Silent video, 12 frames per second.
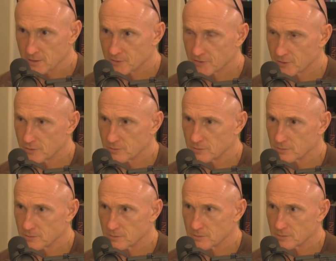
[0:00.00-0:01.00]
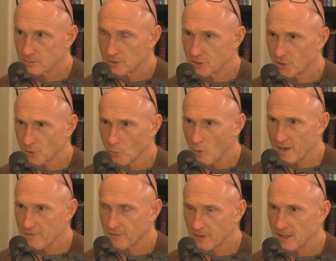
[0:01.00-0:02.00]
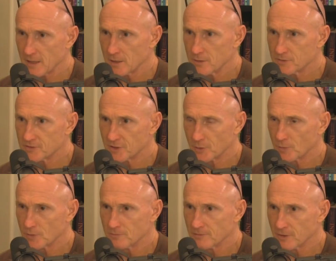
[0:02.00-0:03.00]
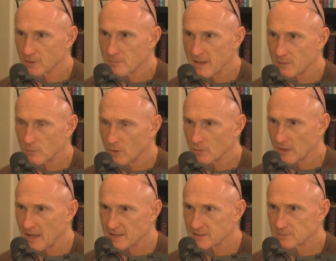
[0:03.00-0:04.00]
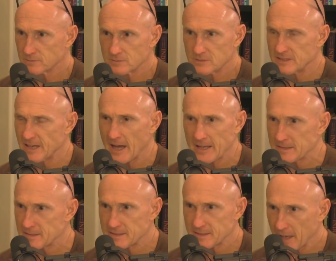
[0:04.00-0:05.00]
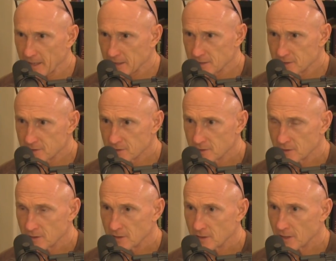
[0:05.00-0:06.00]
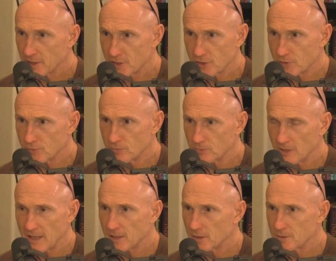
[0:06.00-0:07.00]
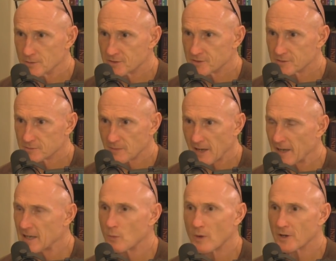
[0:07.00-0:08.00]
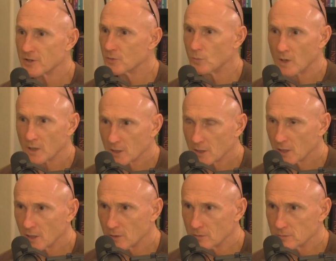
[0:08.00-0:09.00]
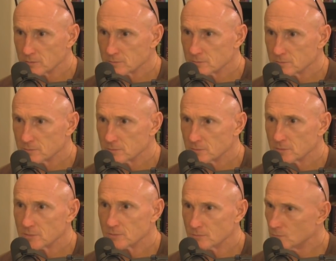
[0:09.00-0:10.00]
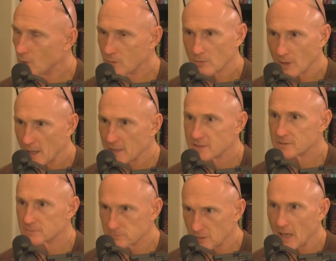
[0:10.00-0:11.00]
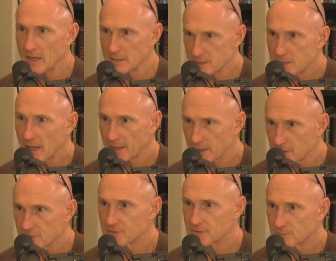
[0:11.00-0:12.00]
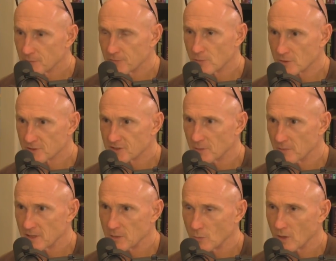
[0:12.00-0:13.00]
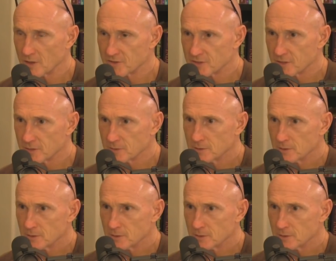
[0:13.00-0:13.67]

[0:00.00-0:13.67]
So your wife let loose in a room full of men won't last nine seconds, and you let loose anywhere you want to go won't last nine seconds before somebody wants to